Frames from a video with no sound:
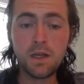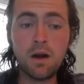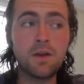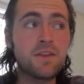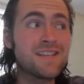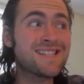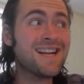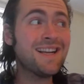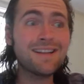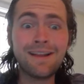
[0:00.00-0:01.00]
on the
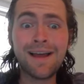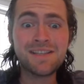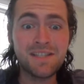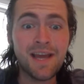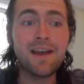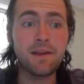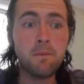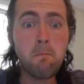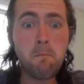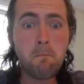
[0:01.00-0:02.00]
second to last day